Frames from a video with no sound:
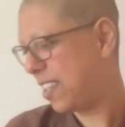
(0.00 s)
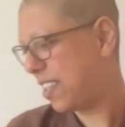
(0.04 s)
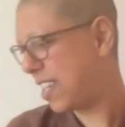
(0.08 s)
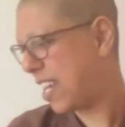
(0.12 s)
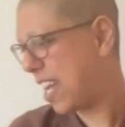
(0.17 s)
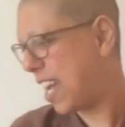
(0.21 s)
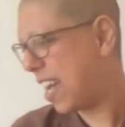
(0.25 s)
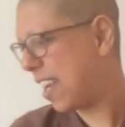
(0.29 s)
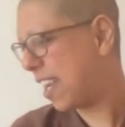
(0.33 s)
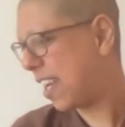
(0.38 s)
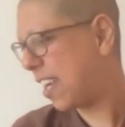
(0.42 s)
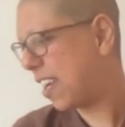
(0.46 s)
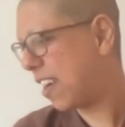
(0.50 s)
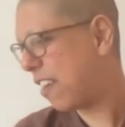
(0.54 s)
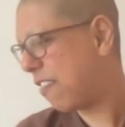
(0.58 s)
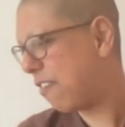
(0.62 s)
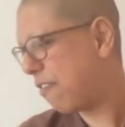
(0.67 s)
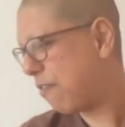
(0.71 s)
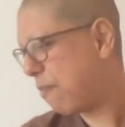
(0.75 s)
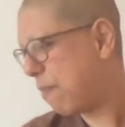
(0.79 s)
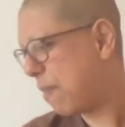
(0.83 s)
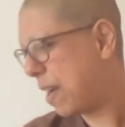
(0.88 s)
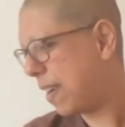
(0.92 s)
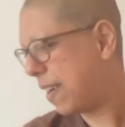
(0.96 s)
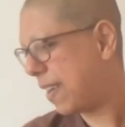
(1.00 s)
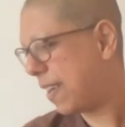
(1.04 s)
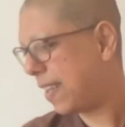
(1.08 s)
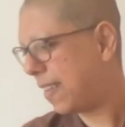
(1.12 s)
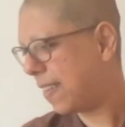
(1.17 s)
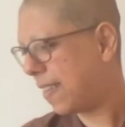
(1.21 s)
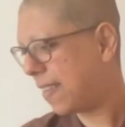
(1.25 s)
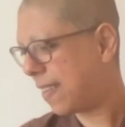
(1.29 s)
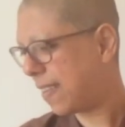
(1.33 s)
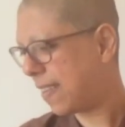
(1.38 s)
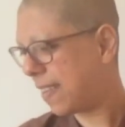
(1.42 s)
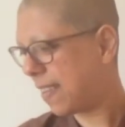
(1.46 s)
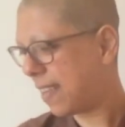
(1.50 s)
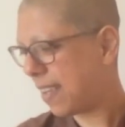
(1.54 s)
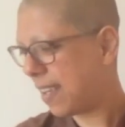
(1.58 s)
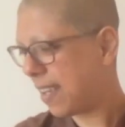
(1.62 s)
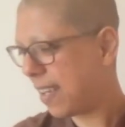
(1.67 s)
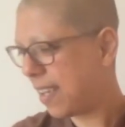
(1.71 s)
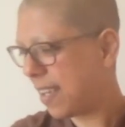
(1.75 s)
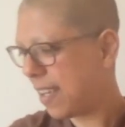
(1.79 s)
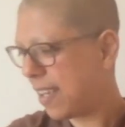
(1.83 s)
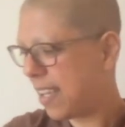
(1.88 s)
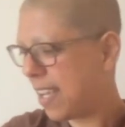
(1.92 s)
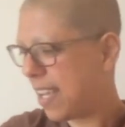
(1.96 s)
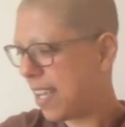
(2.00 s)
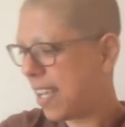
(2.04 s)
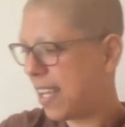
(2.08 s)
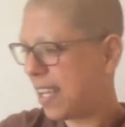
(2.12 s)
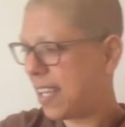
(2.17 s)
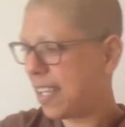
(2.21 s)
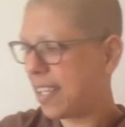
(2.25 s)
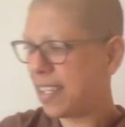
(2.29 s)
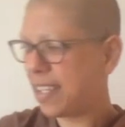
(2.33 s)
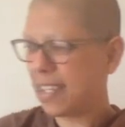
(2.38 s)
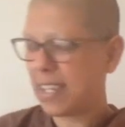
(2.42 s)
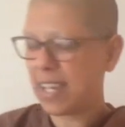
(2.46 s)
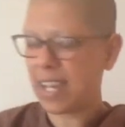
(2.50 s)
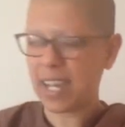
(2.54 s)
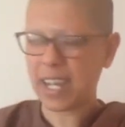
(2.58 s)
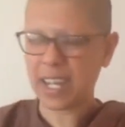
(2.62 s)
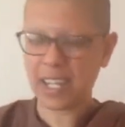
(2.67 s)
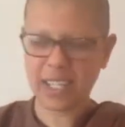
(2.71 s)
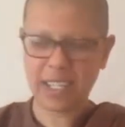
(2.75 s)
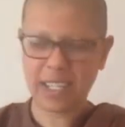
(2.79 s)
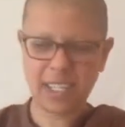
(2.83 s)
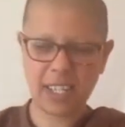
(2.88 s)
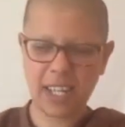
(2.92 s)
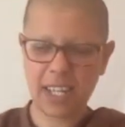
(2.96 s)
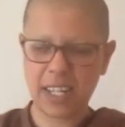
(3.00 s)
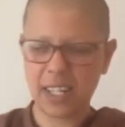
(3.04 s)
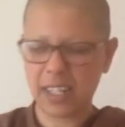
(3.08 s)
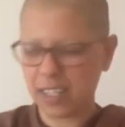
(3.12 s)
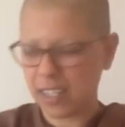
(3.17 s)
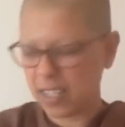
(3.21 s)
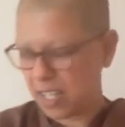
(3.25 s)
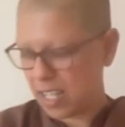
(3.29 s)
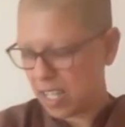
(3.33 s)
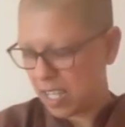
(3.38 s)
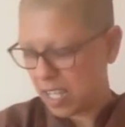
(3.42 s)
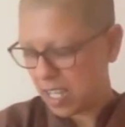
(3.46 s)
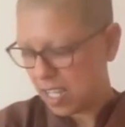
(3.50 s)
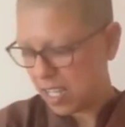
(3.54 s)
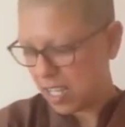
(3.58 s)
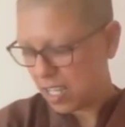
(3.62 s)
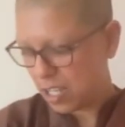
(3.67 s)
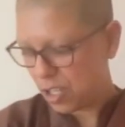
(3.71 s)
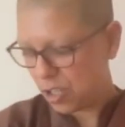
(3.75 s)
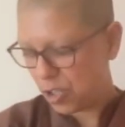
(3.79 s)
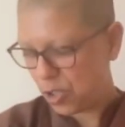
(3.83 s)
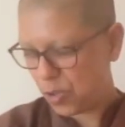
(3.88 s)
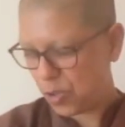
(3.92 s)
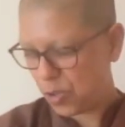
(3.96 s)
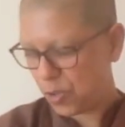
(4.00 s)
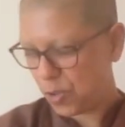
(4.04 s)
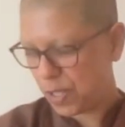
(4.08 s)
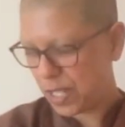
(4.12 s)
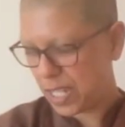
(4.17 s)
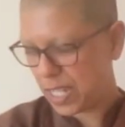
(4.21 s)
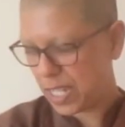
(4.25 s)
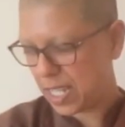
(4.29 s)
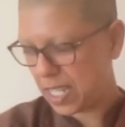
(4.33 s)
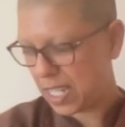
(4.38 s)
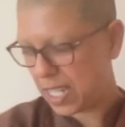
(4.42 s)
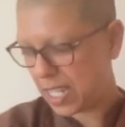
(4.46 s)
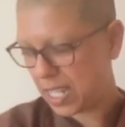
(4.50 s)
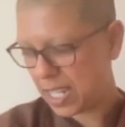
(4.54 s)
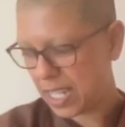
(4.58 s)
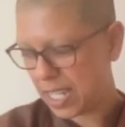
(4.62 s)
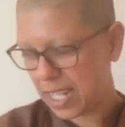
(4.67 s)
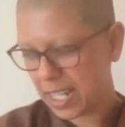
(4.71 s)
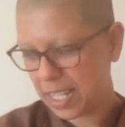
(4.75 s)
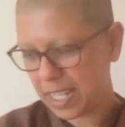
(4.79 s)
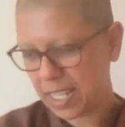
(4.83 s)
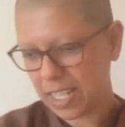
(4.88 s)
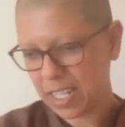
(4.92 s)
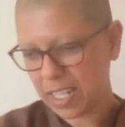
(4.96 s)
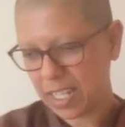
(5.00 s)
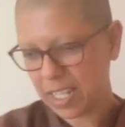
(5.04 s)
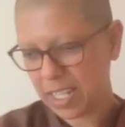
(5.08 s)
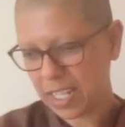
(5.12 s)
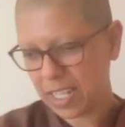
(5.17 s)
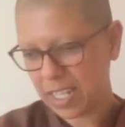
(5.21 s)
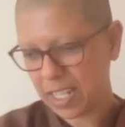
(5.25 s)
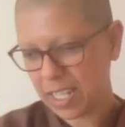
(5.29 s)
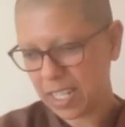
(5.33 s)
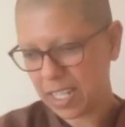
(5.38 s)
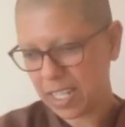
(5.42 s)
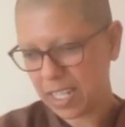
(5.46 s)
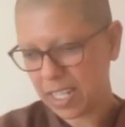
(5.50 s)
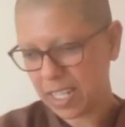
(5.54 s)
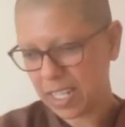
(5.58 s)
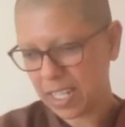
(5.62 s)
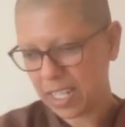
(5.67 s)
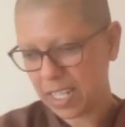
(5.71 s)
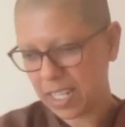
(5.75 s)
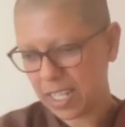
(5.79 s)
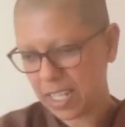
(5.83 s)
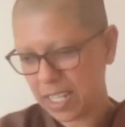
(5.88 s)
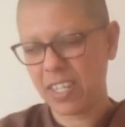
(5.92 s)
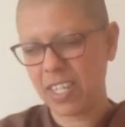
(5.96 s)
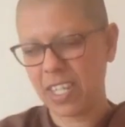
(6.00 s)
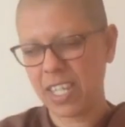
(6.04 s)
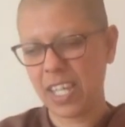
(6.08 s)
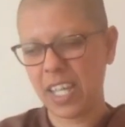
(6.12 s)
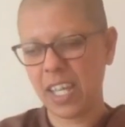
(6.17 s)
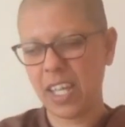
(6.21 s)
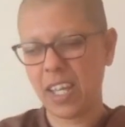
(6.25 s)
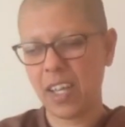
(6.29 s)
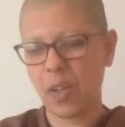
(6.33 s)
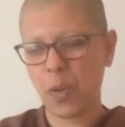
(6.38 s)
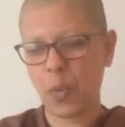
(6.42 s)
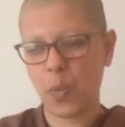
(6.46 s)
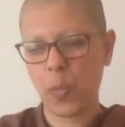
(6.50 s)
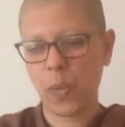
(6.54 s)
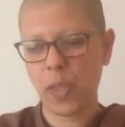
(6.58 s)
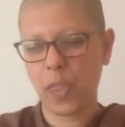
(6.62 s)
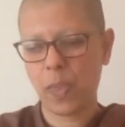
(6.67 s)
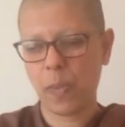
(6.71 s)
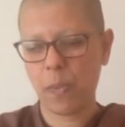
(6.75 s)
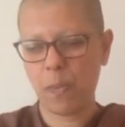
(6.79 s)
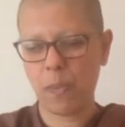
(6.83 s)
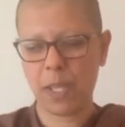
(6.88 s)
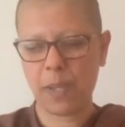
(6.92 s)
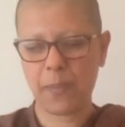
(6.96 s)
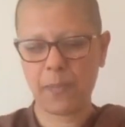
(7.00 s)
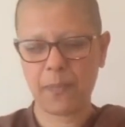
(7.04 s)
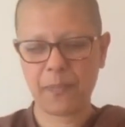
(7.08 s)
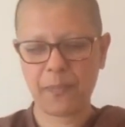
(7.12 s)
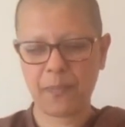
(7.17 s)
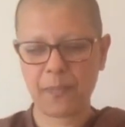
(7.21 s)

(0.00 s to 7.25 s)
sharing of merits, and I shall do it in English. So I have it here with me.